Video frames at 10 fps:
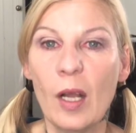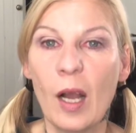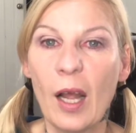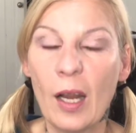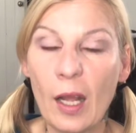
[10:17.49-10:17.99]

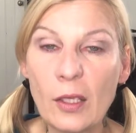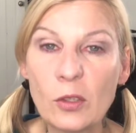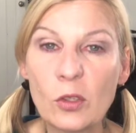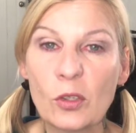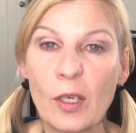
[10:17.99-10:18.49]
I like
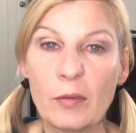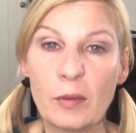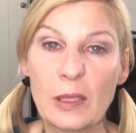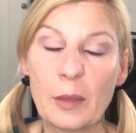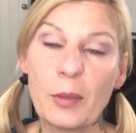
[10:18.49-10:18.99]
to travel
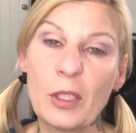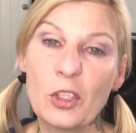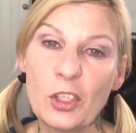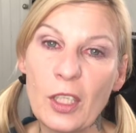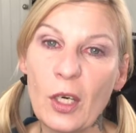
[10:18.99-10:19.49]
with somebody and
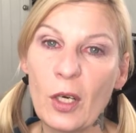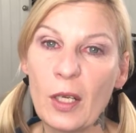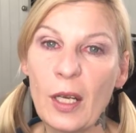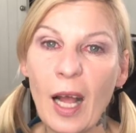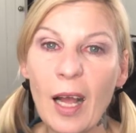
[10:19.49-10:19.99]
share it,
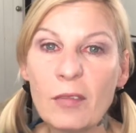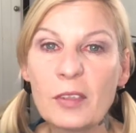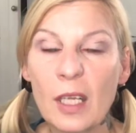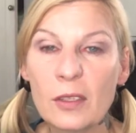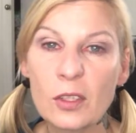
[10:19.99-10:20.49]
and I have
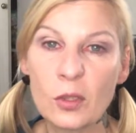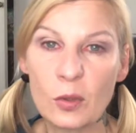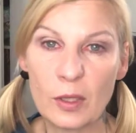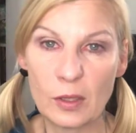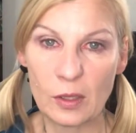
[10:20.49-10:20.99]
done so
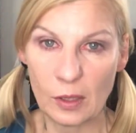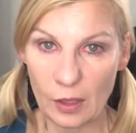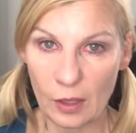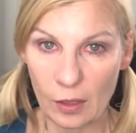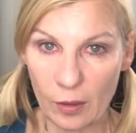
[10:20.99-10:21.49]
this
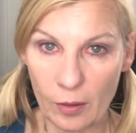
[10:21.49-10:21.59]
year.